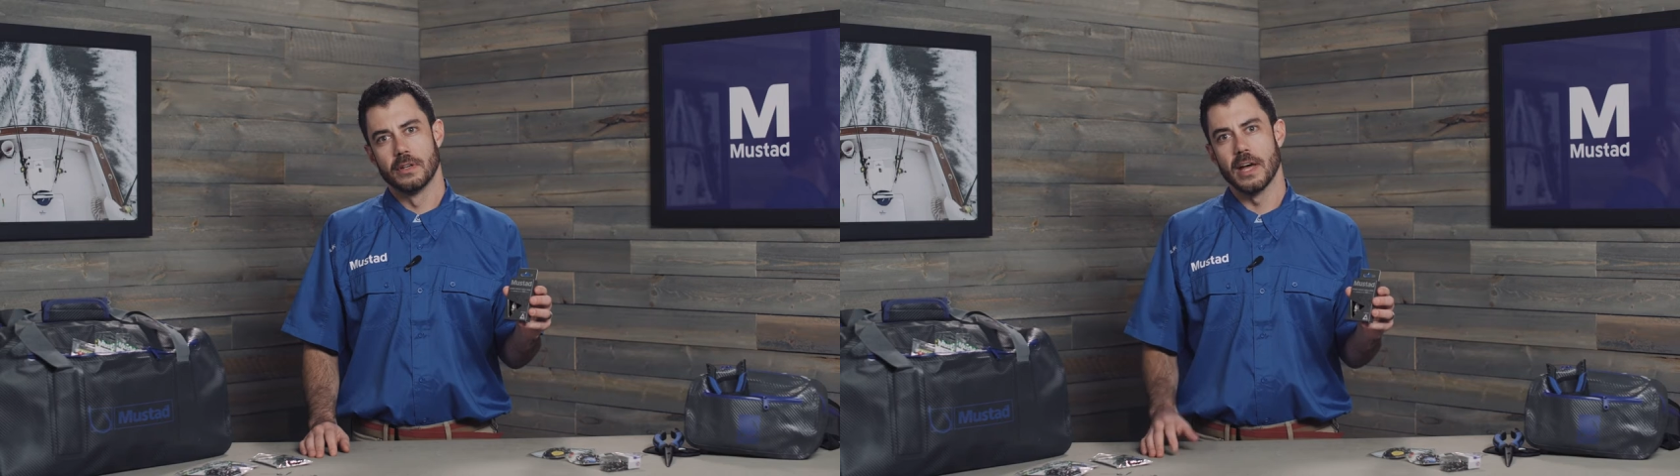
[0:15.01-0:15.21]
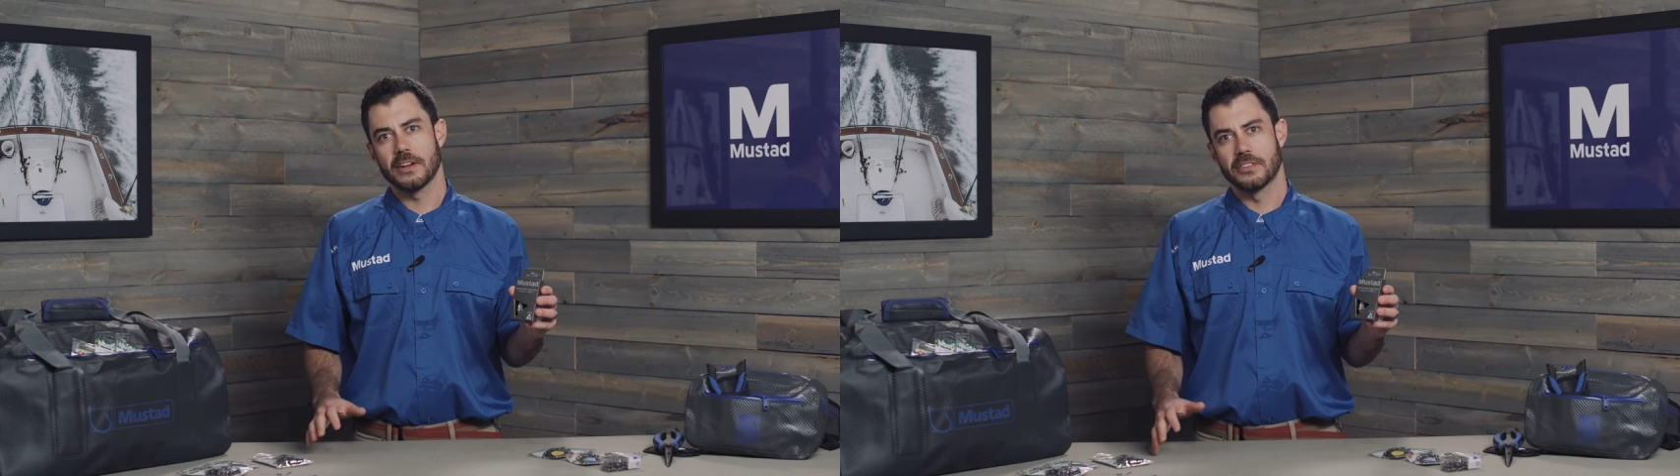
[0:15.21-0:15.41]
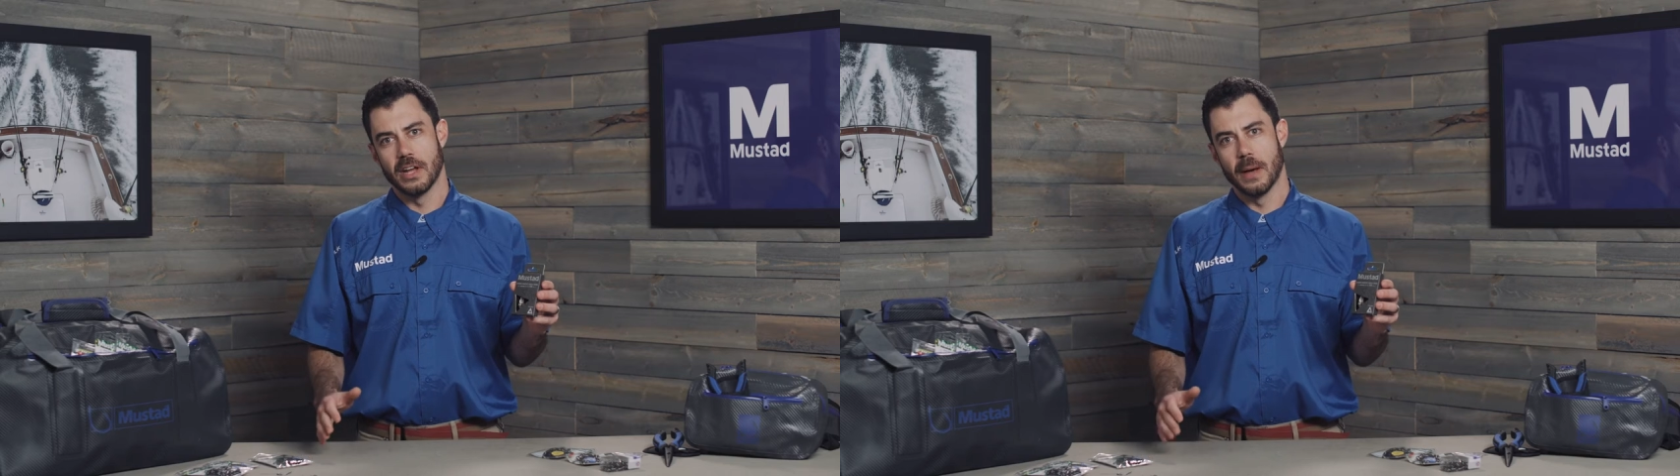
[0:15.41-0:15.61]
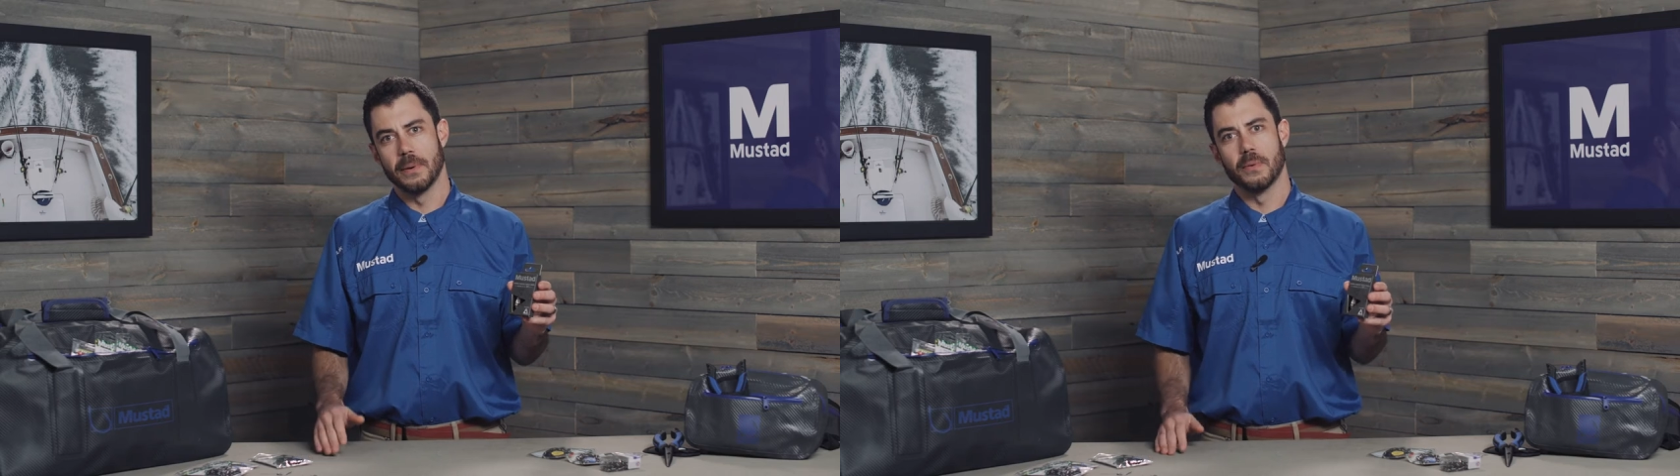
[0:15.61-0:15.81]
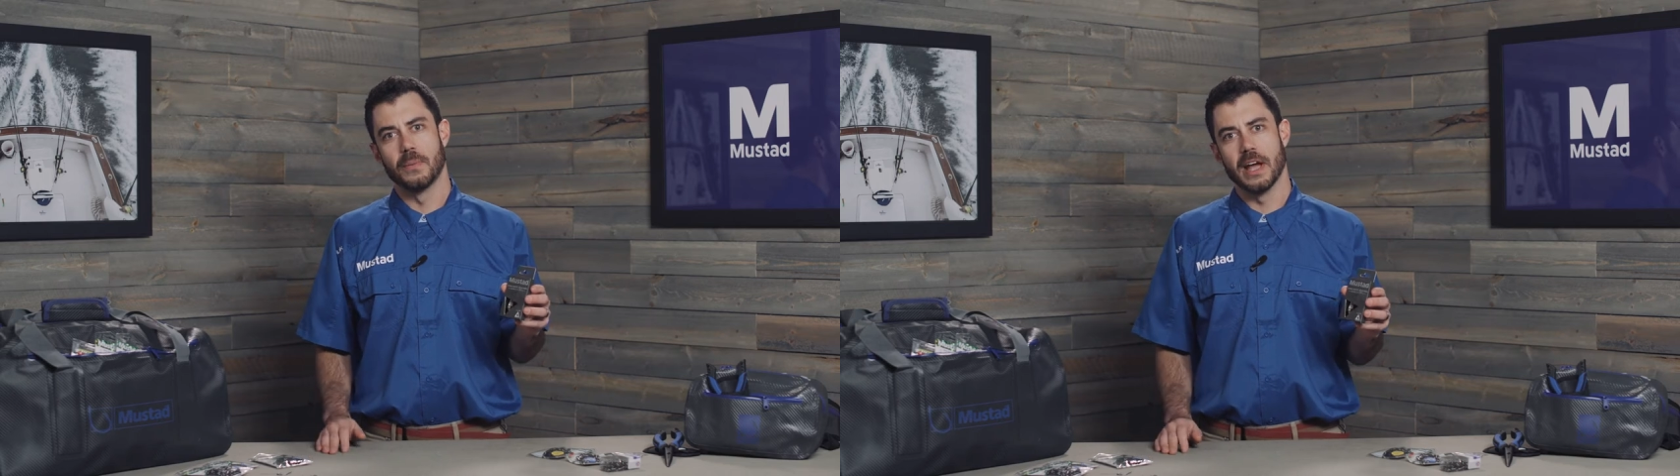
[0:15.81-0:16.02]
Next
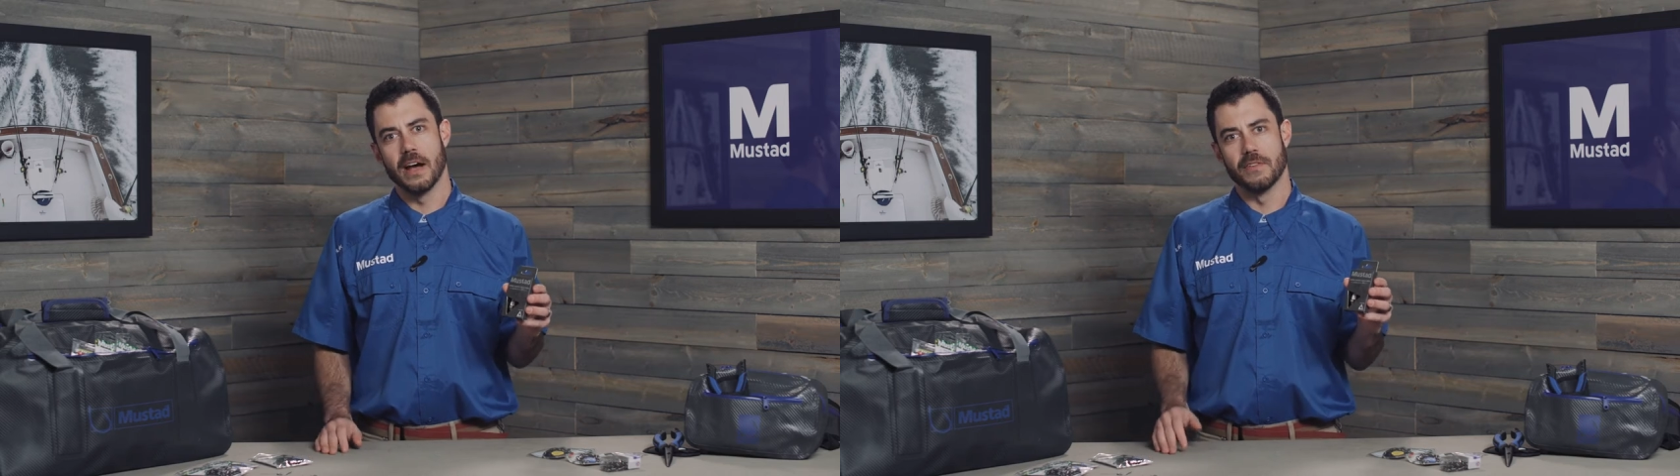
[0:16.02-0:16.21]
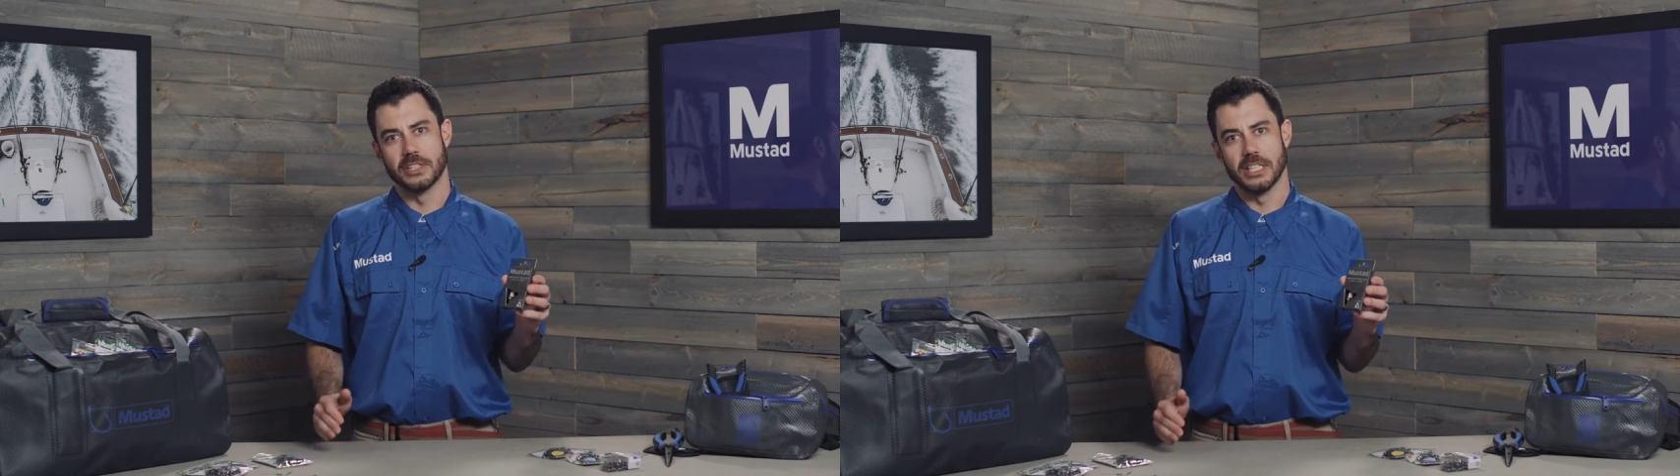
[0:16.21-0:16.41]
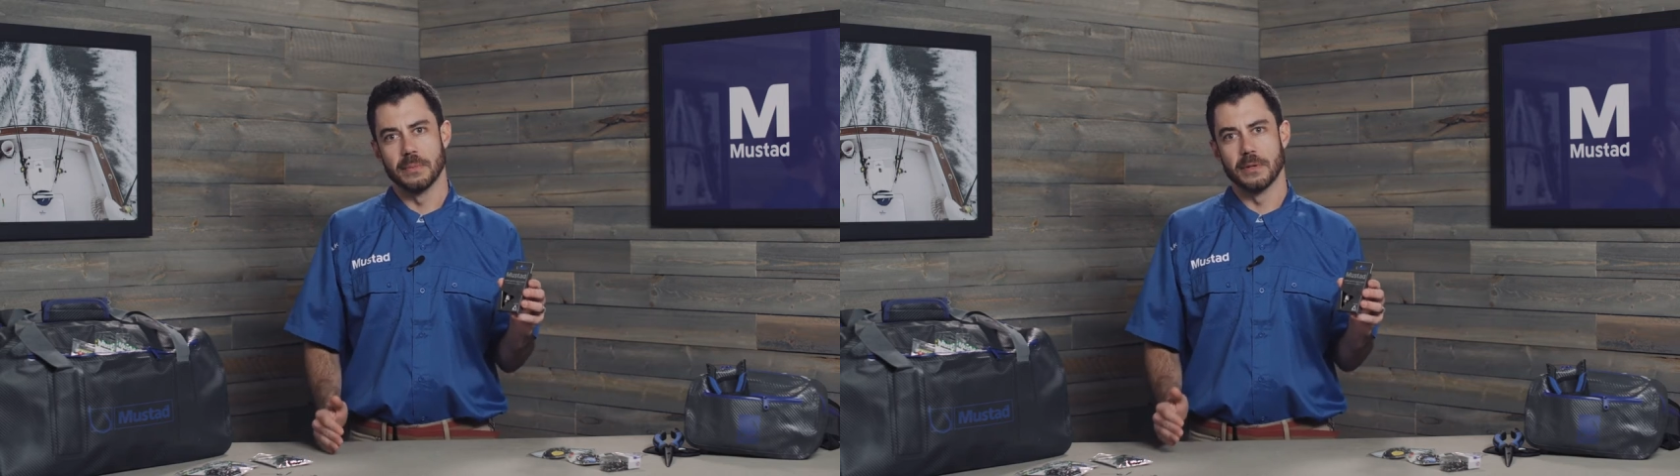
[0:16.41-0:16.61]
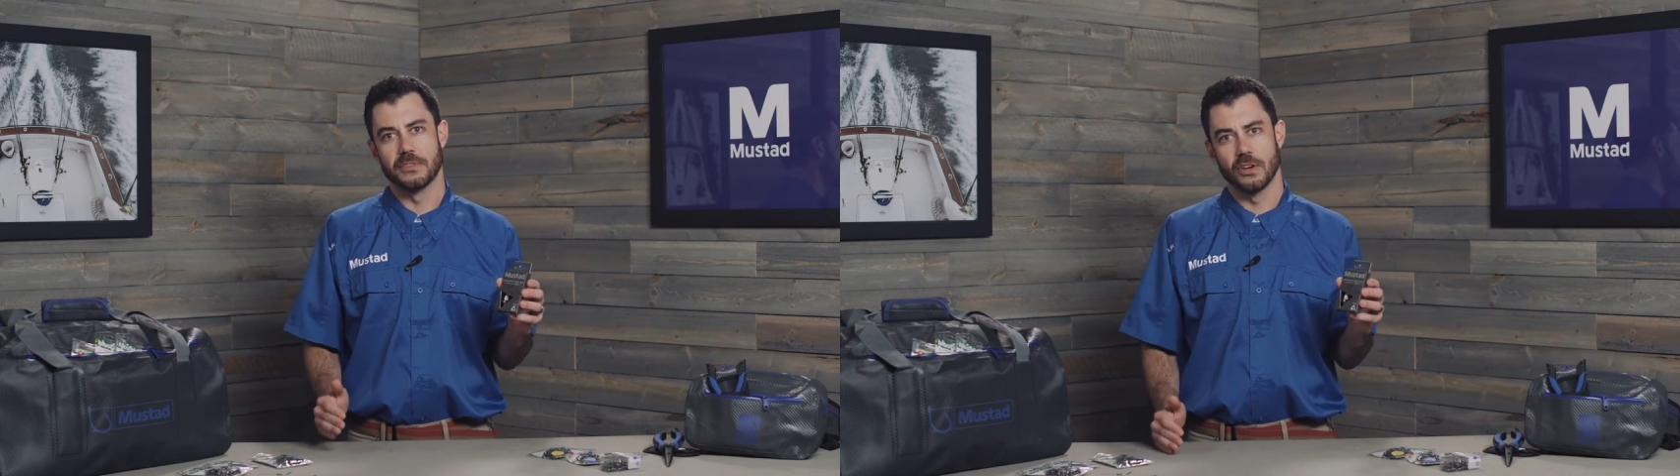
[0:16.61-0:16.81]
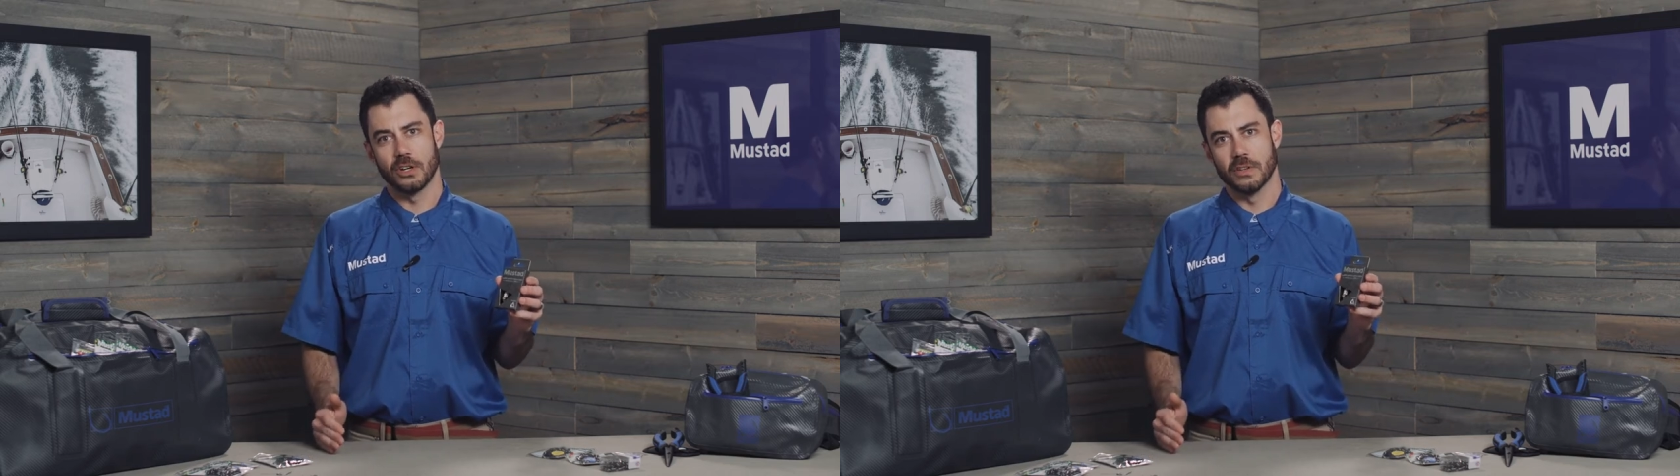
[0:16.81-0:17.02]
up, we have our Demon
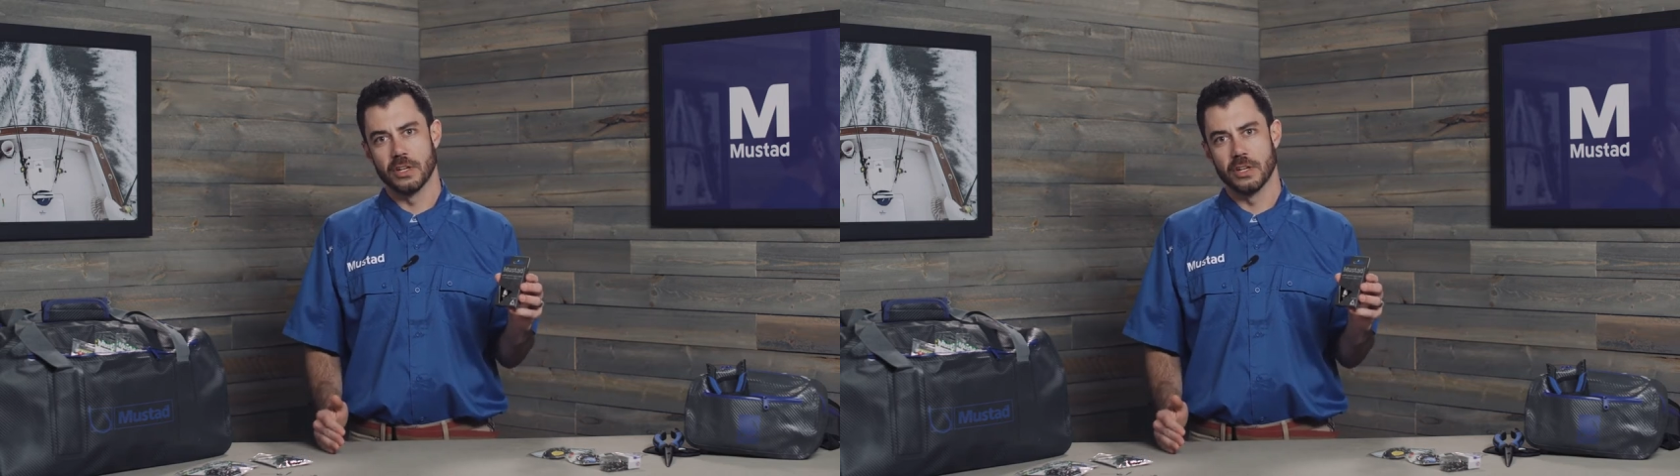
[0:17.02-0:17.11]
circle